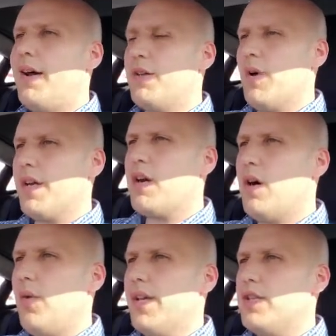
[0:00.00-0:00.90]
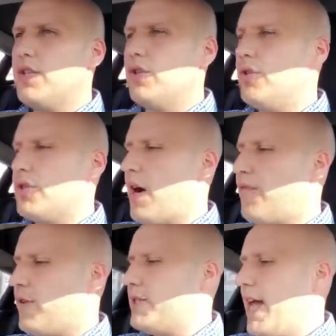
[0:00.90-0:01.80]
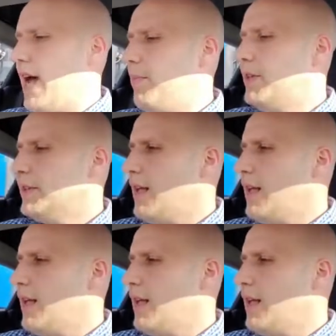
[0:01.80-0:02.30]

you want to go into the software tab,